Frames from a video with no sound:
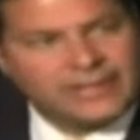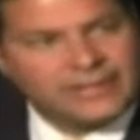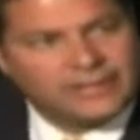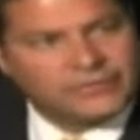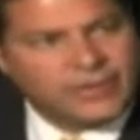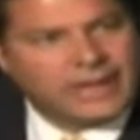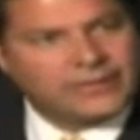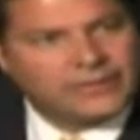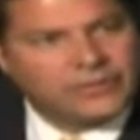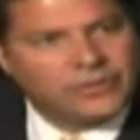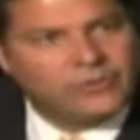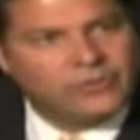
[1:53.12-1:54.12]
in
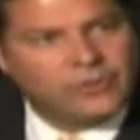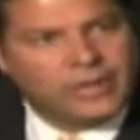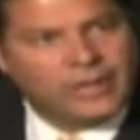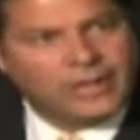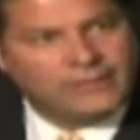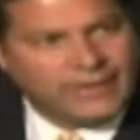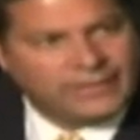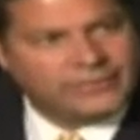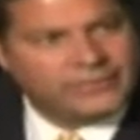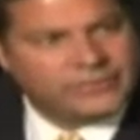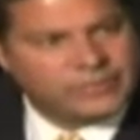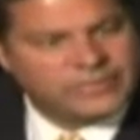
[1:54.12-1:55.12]
attracting new
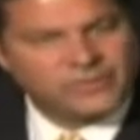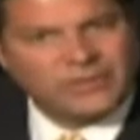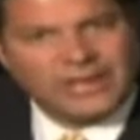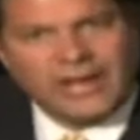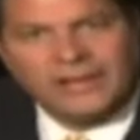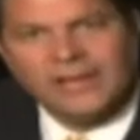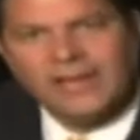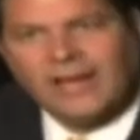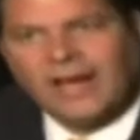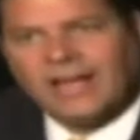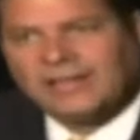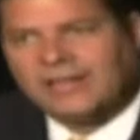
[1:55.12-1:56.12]
investors. We certainly got
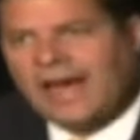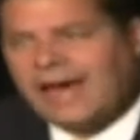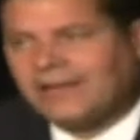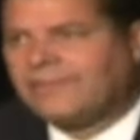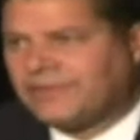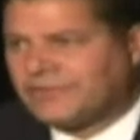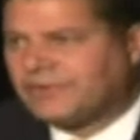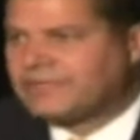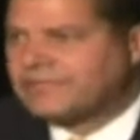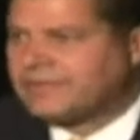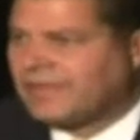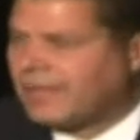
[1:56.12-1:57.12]
a lot of
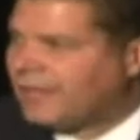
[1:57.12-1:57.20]
interest,